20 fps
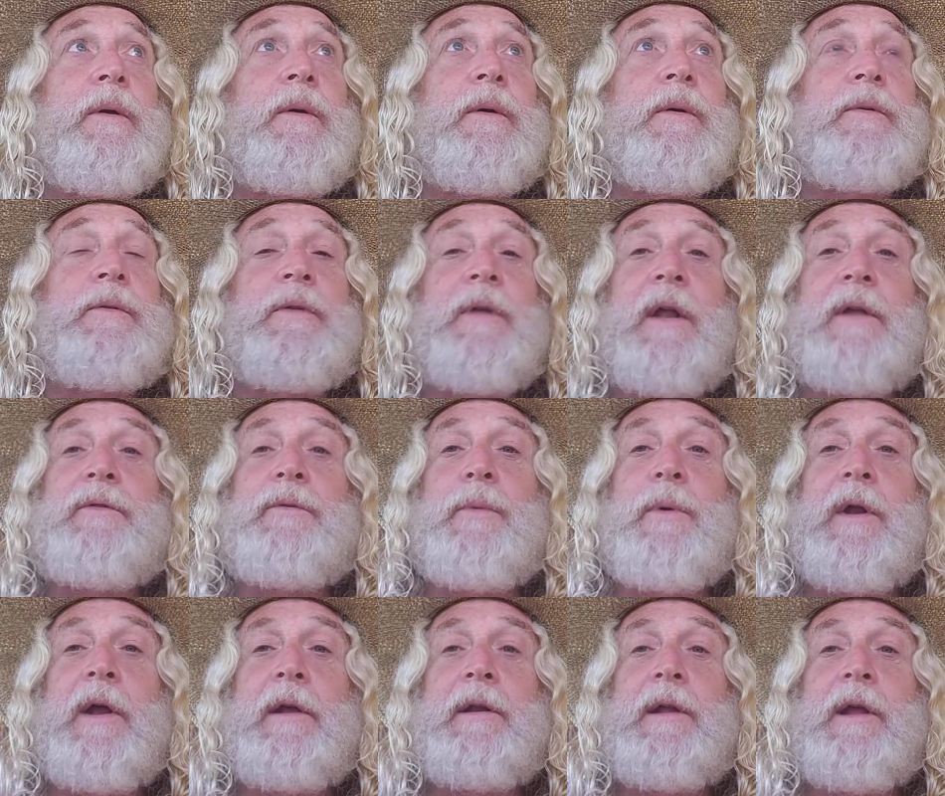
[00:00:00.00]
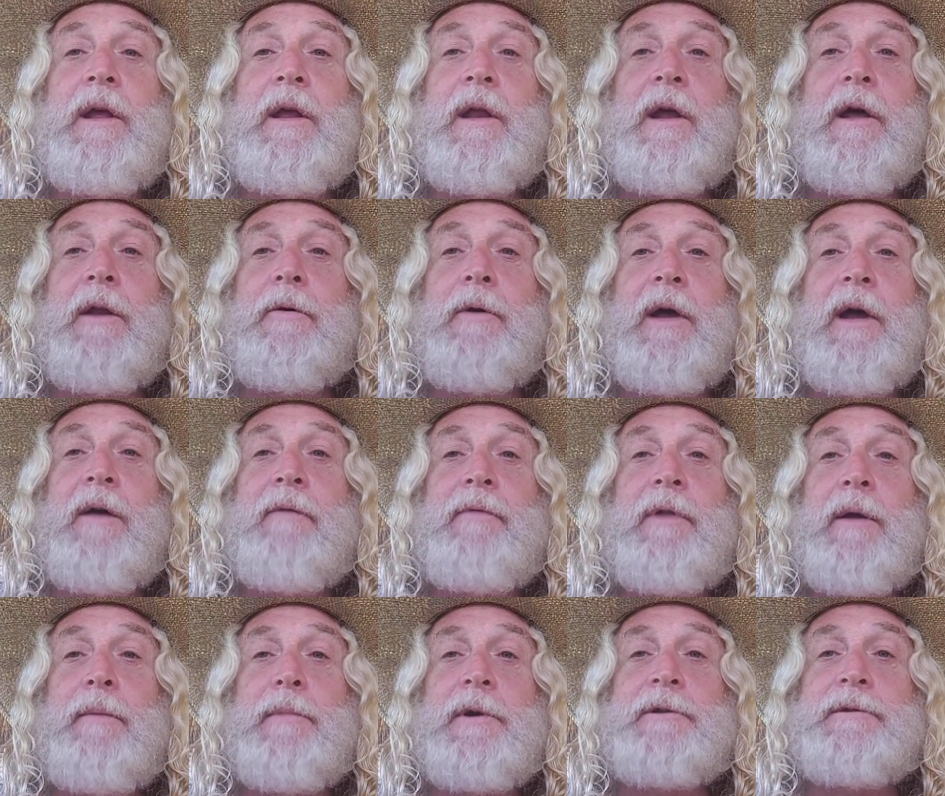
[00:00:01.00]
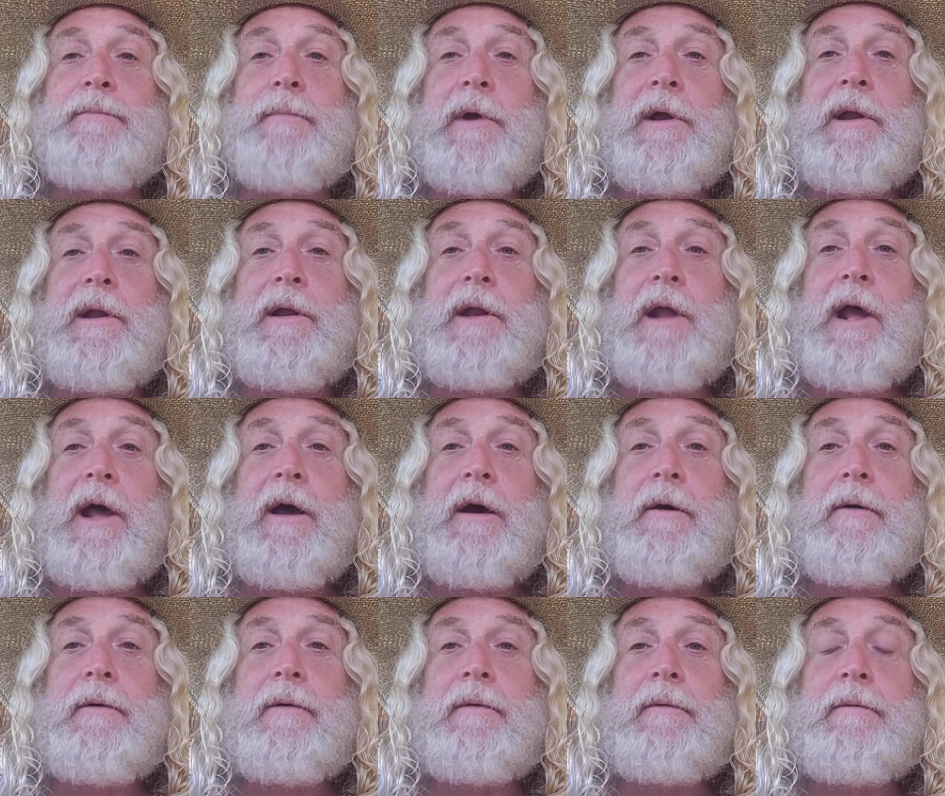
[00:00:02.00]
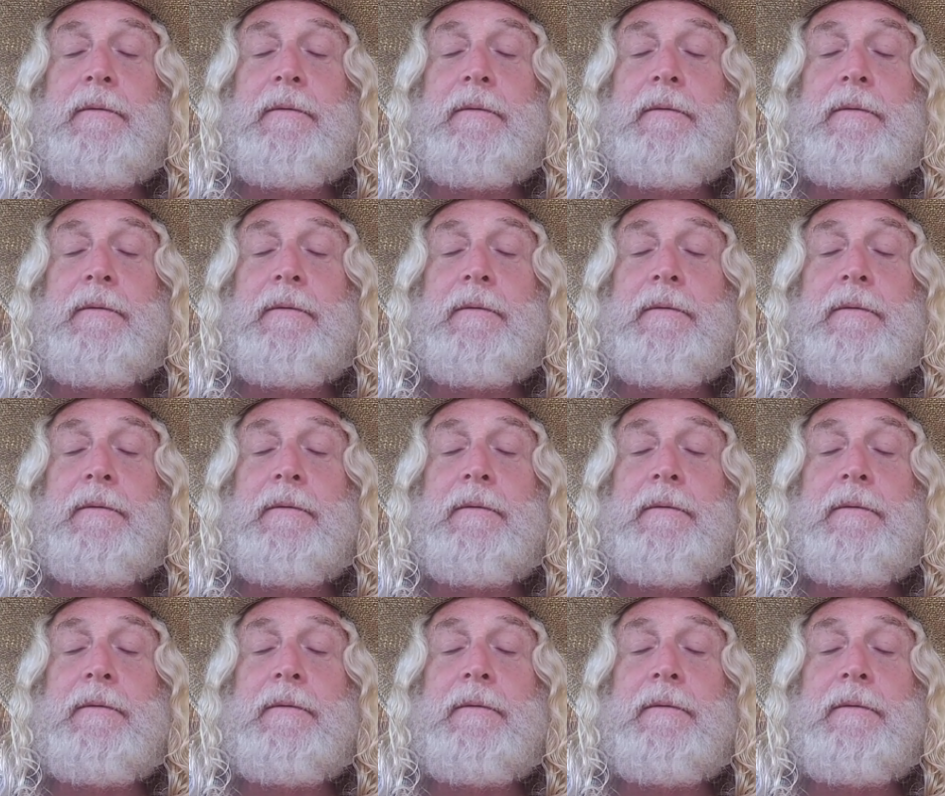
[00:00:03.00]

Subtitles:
So that's what I did. I don't have that much money now